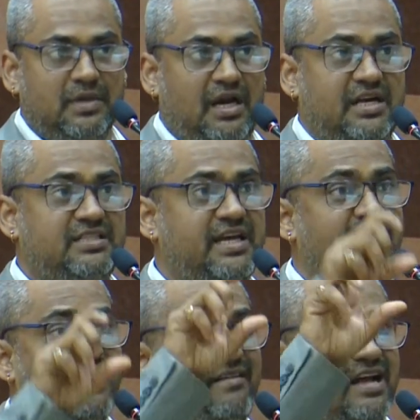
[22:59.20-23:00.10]
let us say
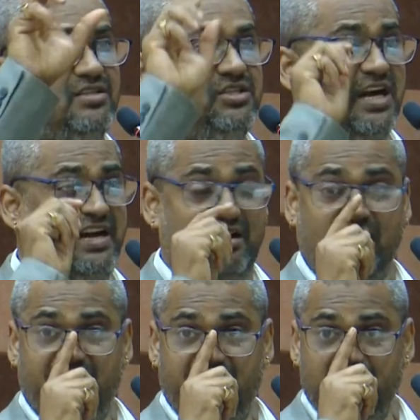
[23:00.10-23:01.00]
advanced jetting
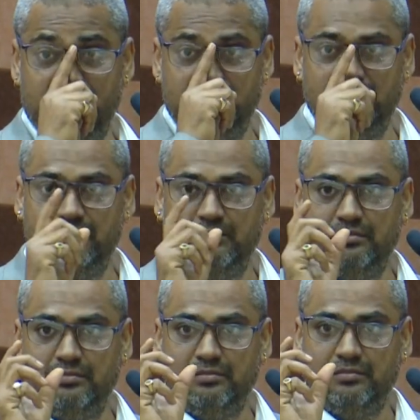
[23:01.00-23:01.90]
of
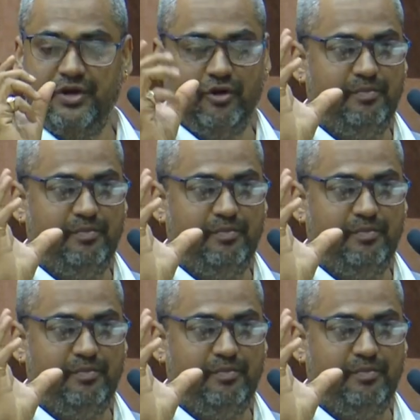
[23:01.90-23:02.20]
your